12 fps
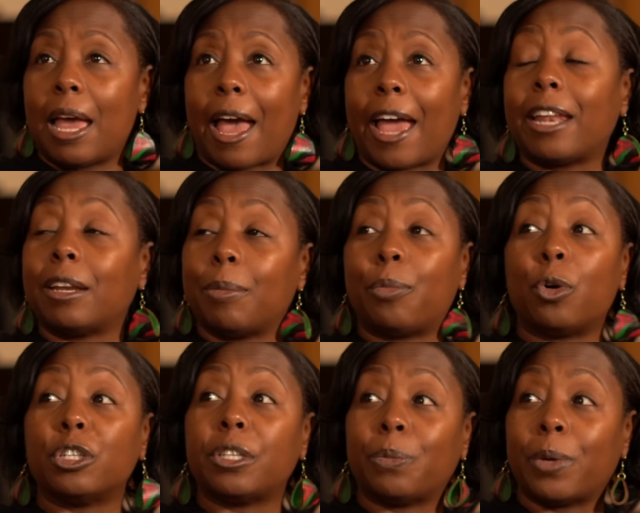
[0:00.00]
I had an
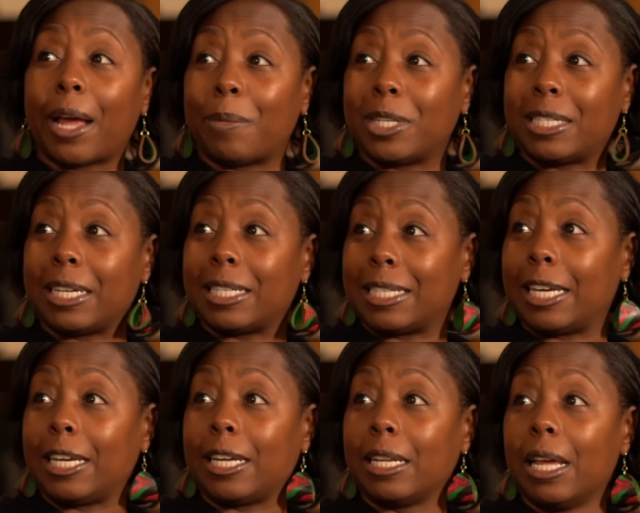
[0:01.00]
abortion when I was
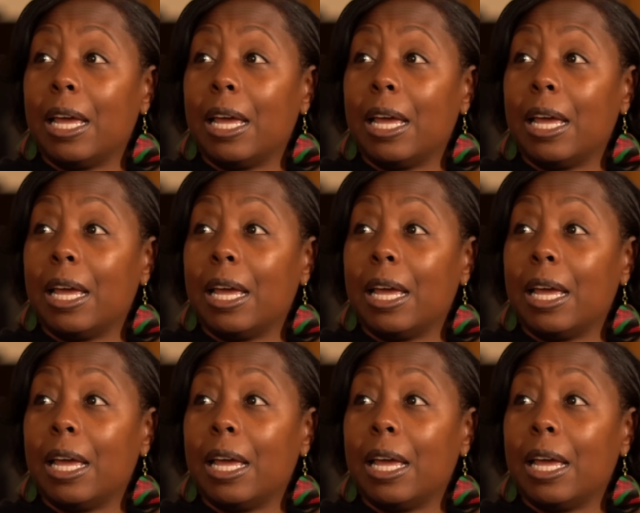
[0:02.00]
16.